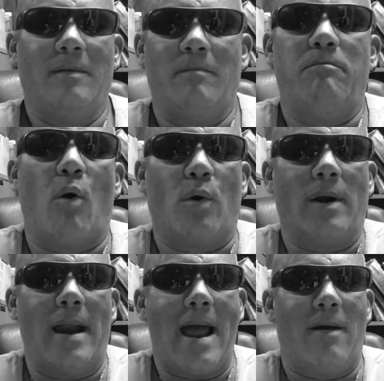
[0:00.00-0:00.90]
boring
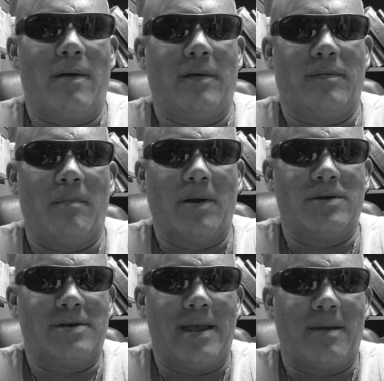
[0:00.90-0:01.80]
it out as much
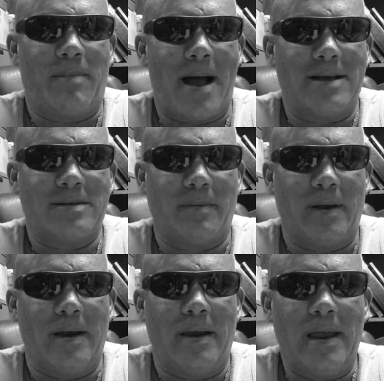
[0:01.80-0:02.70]
as they can possibly
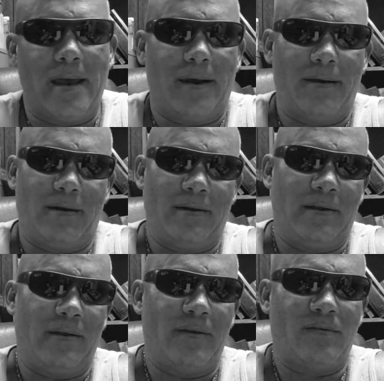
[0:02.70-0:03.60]
get it, and
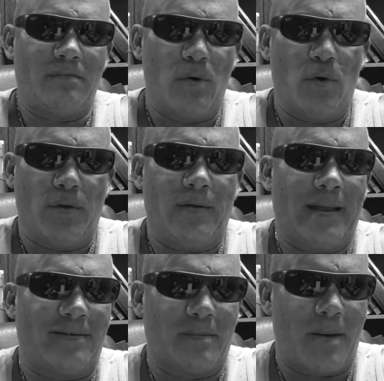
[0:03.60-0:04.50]
then they smooth it.
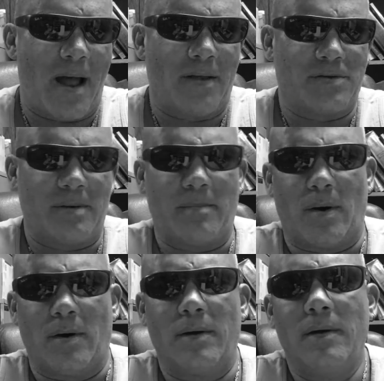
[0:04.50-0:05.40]
That's the polishing
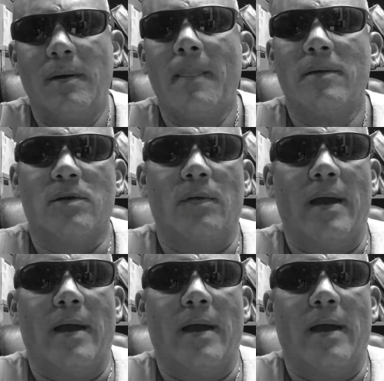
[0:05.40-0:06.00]
part, so the